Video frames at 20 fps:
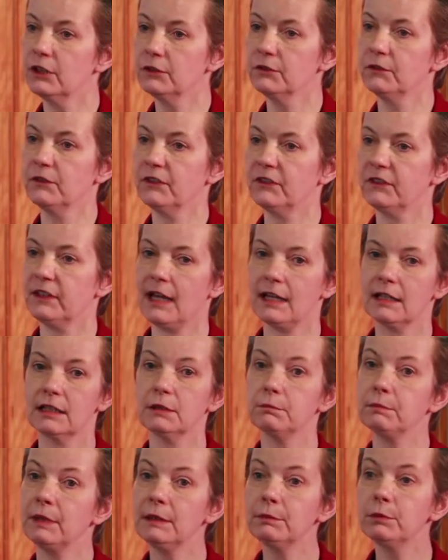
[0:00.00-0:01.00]
understand
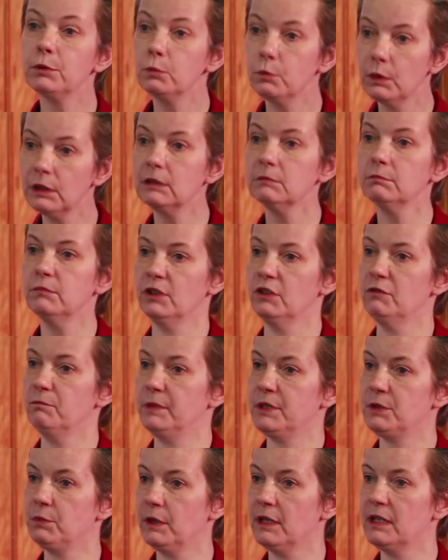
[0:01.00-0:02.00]
that people will move
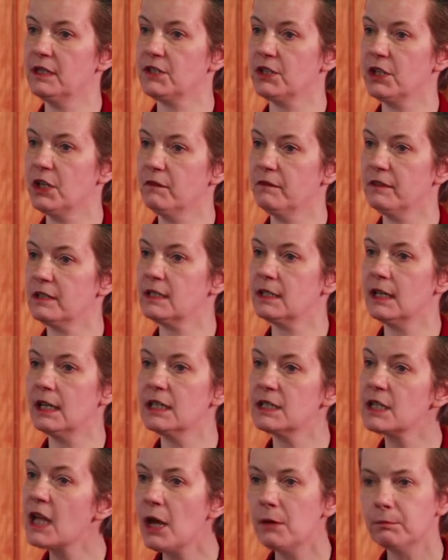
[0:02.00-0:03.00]
between
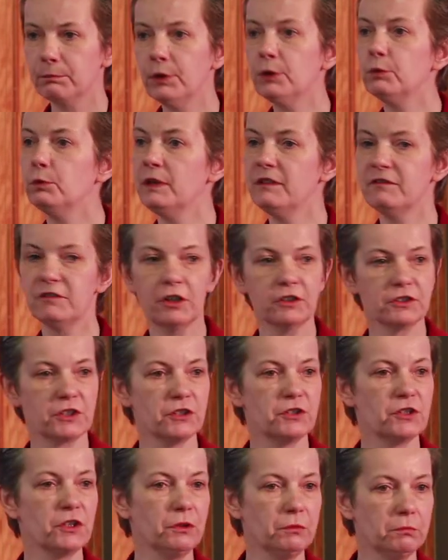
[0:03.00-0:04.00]
services, but we've got to
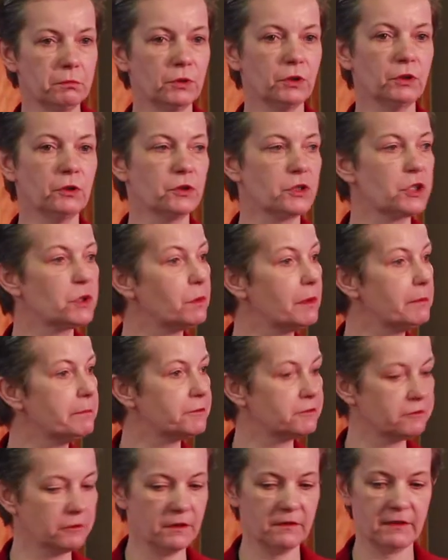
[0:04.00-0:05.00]
do more to
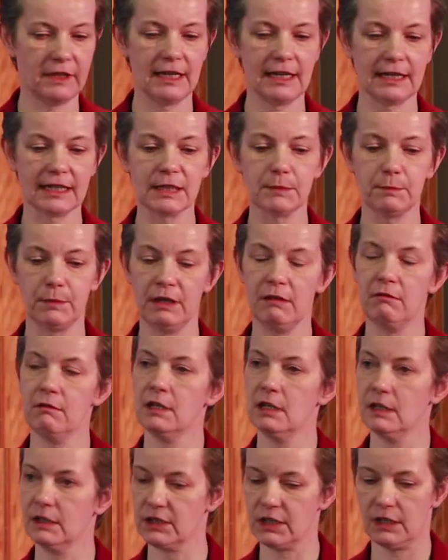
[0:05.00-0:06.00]
improve the
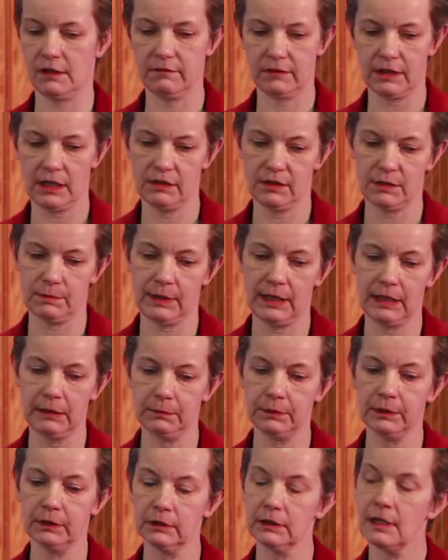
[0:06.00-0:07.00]
experience of those
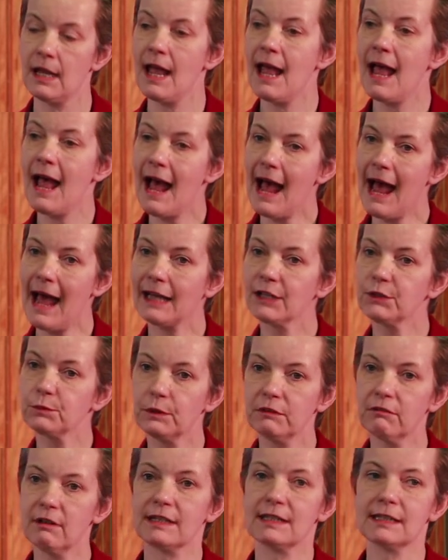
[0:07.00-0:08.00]
people. And
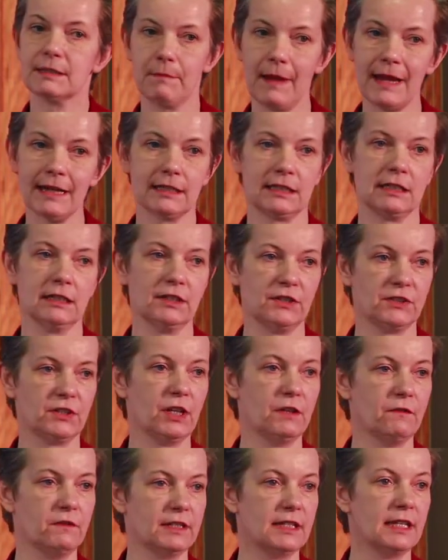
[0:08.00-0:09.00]
we're expecting
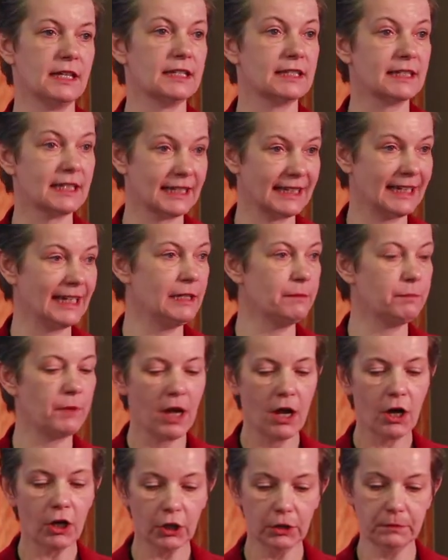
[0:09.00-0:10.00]
services to keep
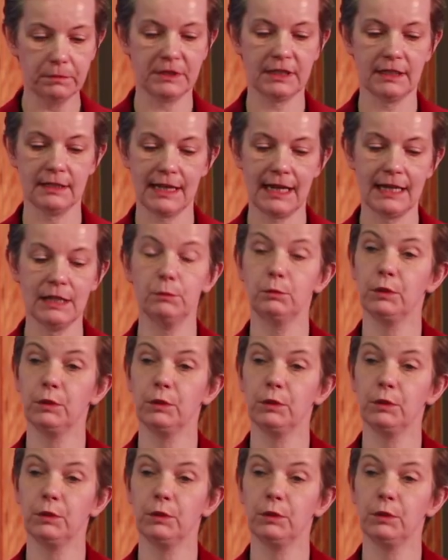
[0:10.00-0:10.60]
up to date